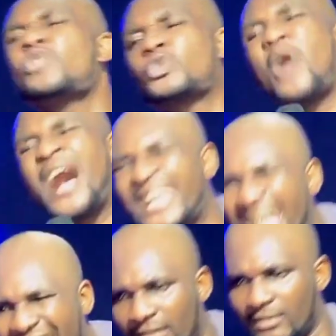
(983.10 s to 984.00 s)
them with
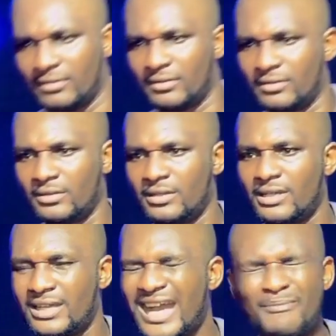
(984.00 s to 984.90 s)
wahala
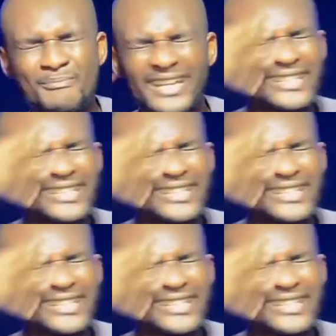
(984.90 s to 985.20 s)
and